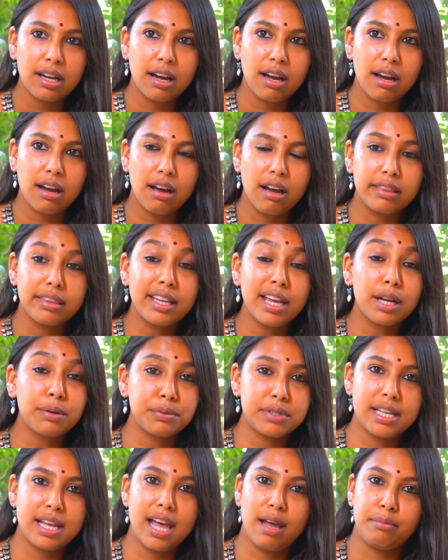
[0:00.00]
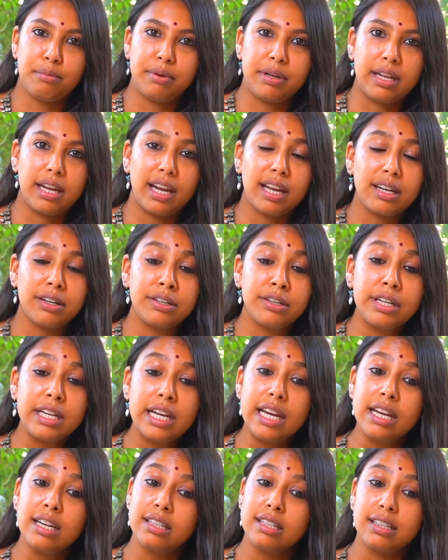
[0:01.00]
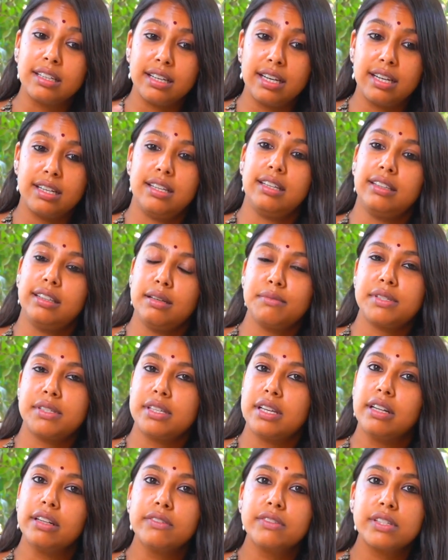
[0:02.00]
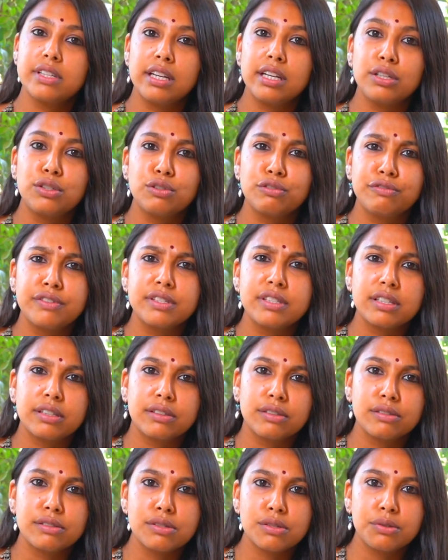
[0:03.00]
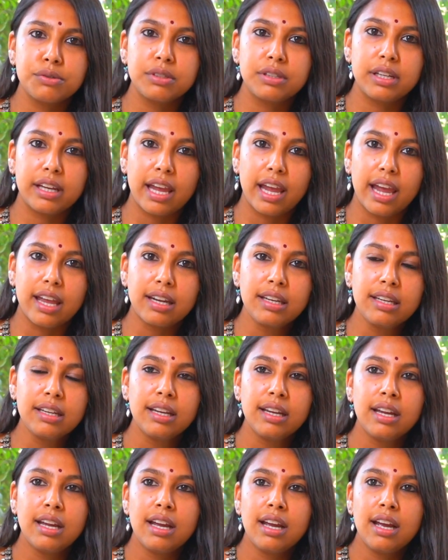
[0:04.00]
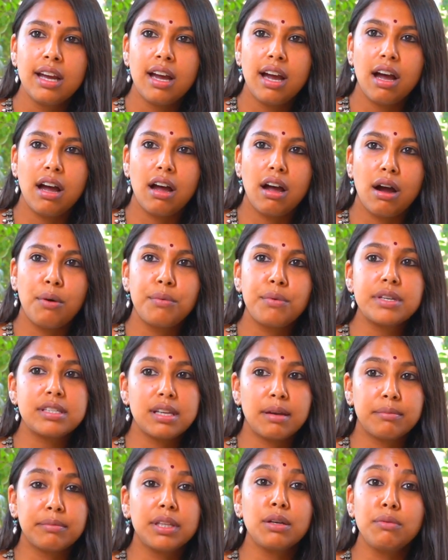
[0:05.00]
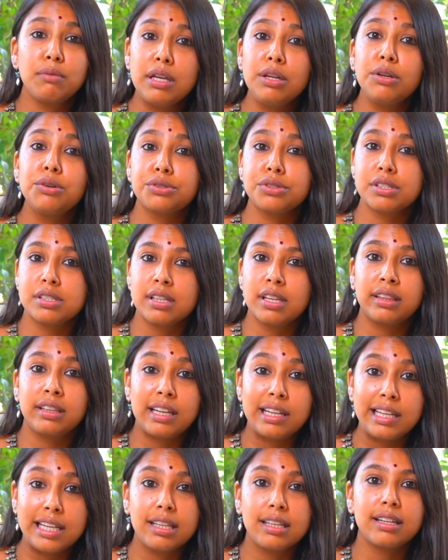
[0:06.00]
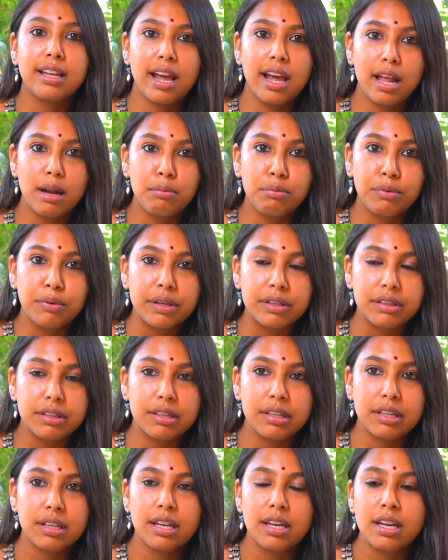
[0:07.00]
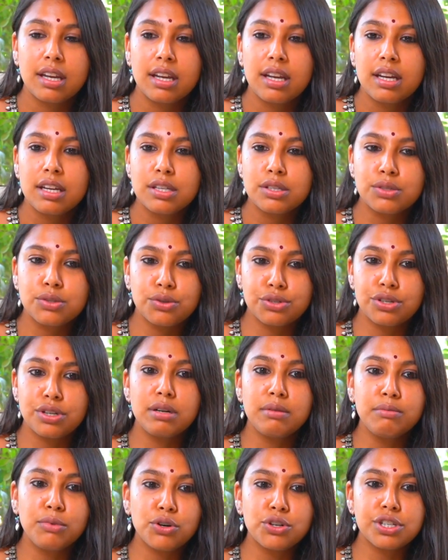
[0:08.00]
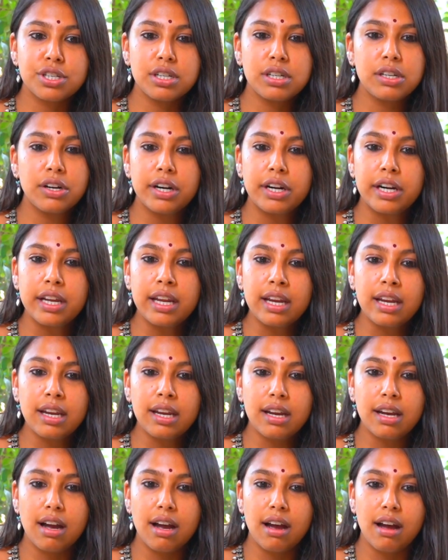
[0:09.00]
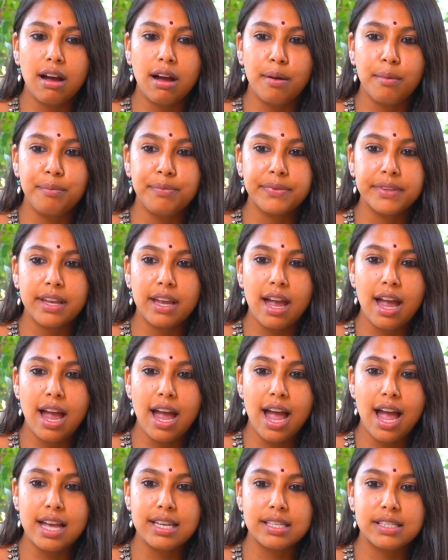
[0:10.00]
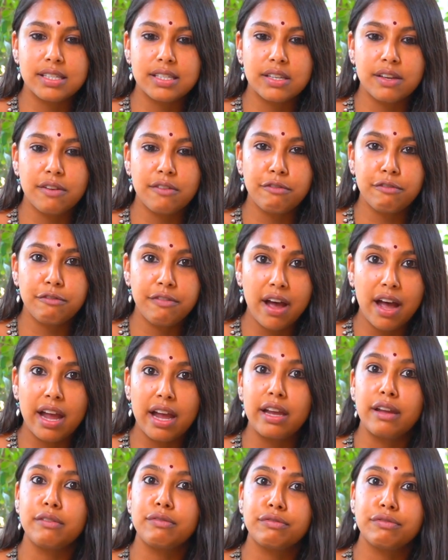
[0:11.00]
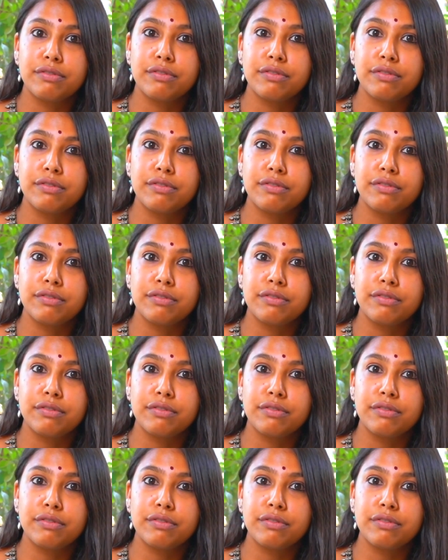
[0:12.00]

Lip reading: that was happening, and reintegrating themselves into physical school again was something we noticed that they needed help with. Social emotional learning has 5